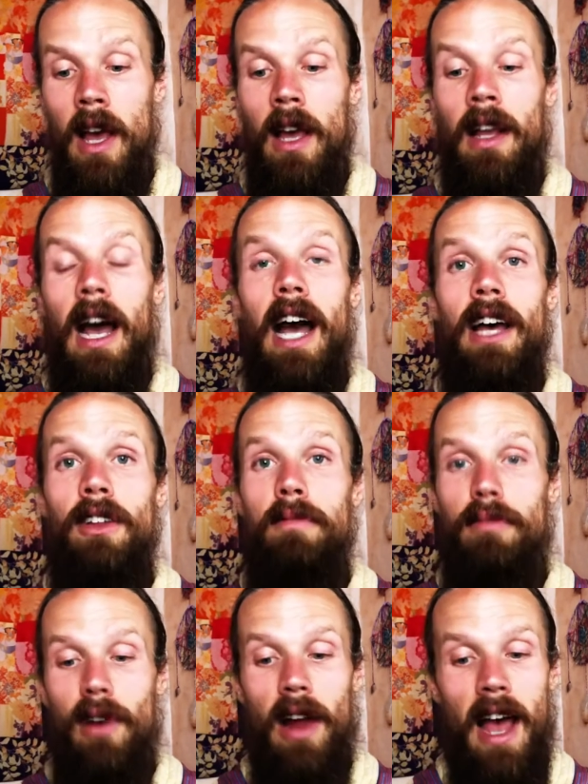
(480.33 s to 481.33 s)
Kyle and
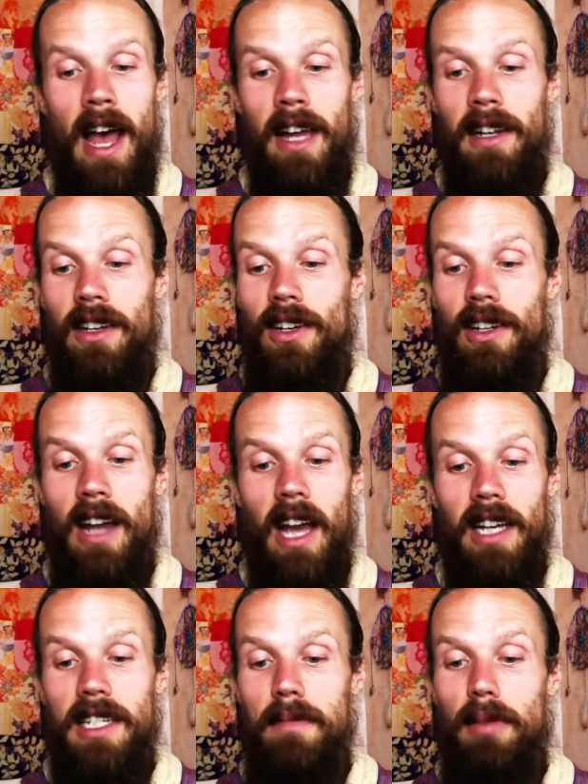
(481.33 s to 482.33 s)
Brad could not
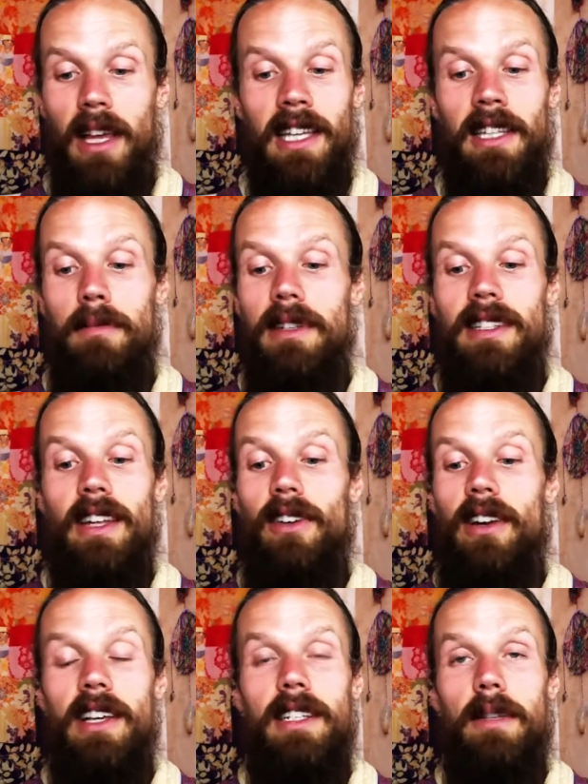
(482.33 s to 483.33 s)
explain the
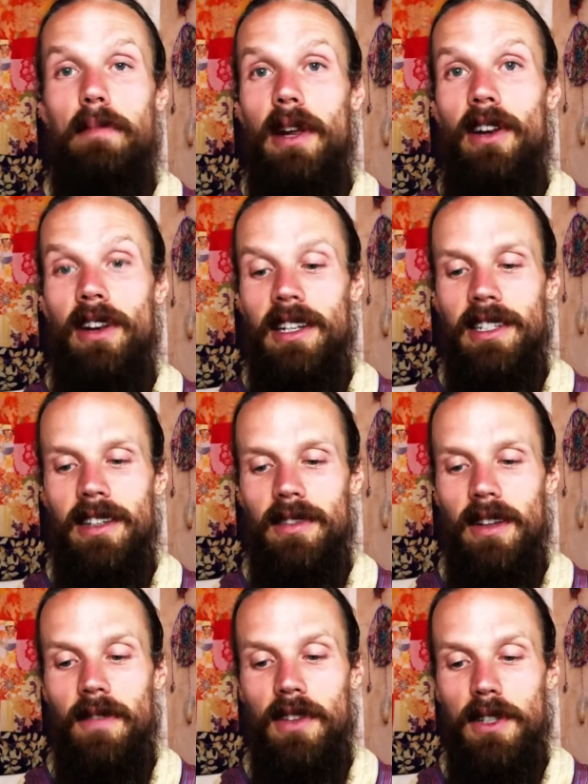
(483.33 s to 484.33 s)
mysterious appearance of,
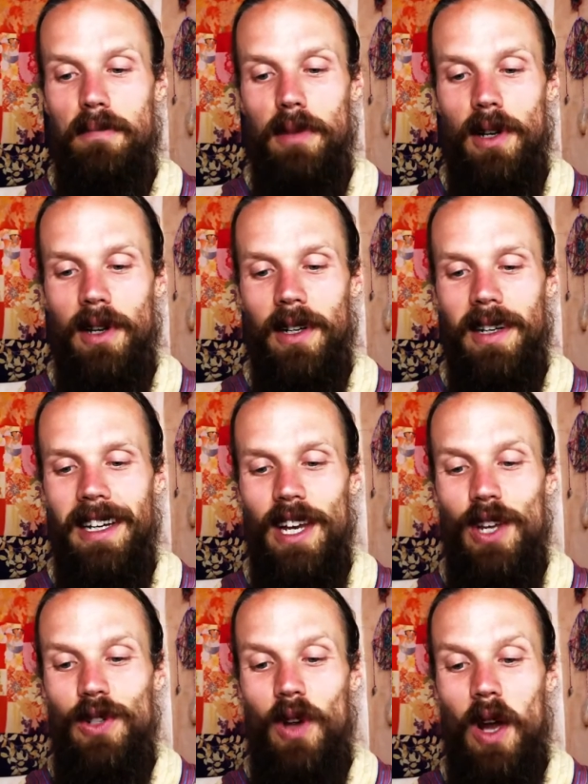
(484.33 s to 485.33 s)
of this book,
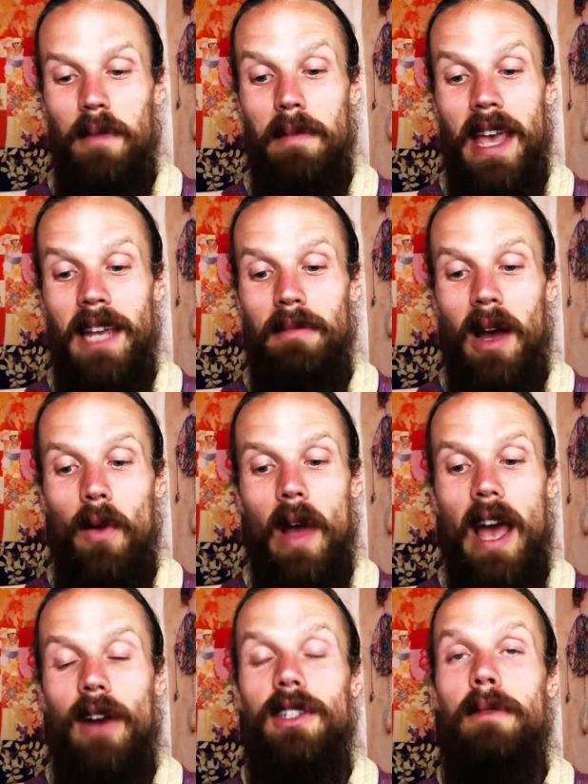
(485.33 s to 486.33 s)
so I made my way
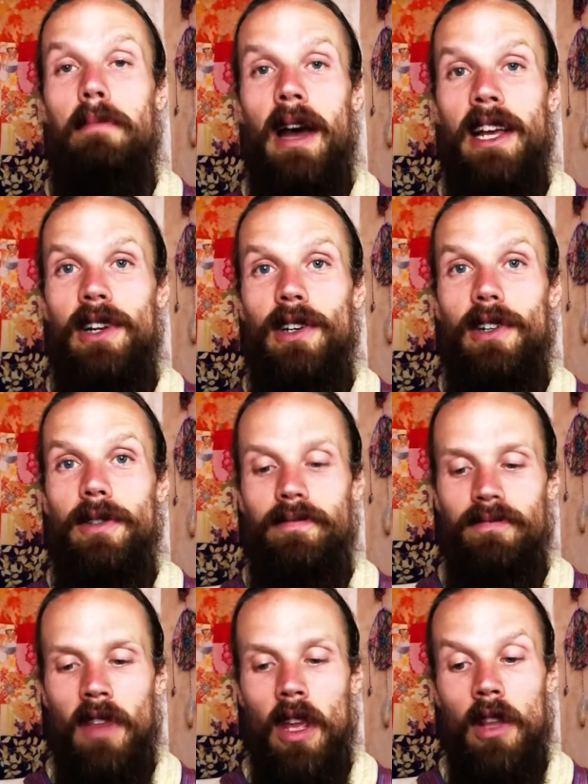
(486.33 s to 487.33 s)
out to Michael
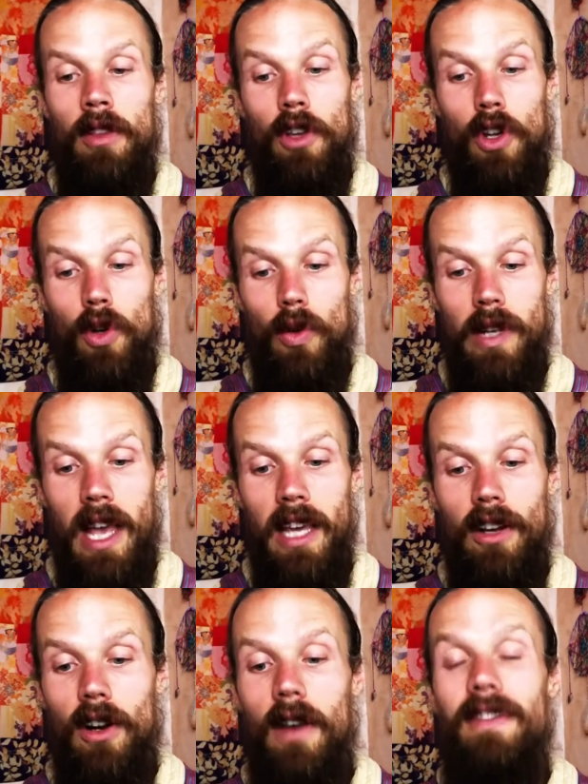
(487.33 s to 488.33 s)
the
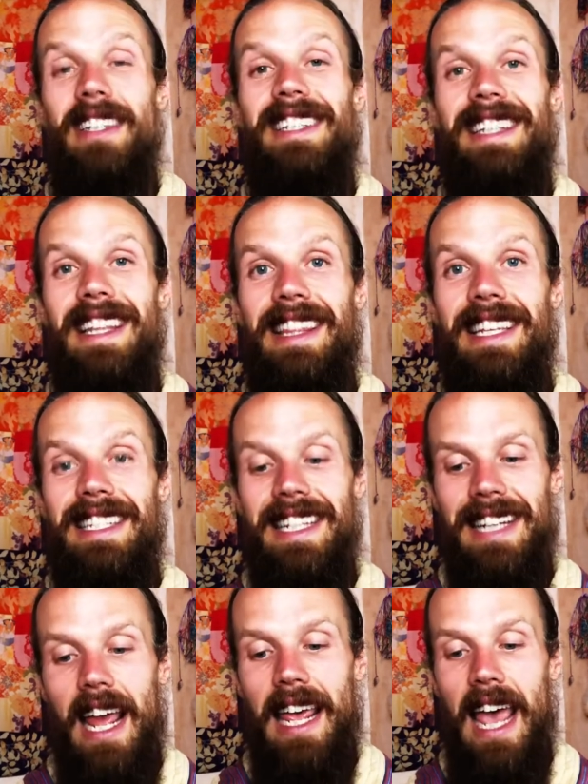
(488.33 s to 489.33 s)
creator of the
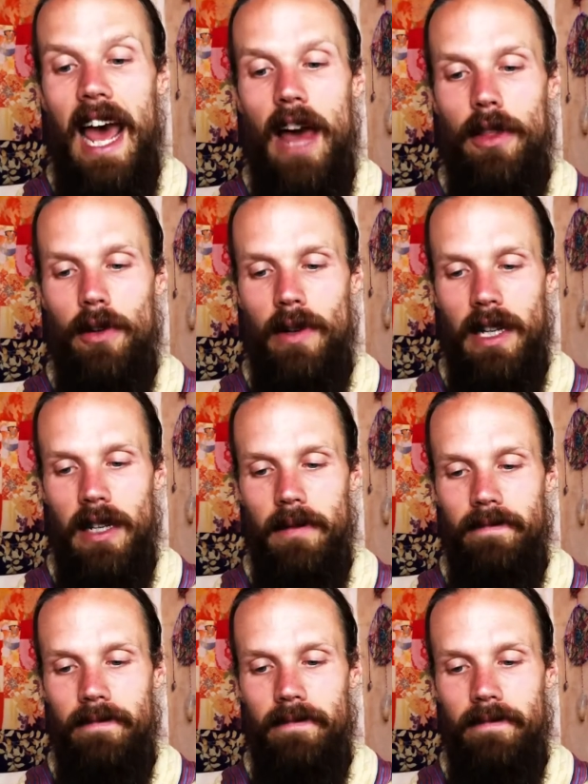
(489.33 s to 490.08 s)
synthesis gathering.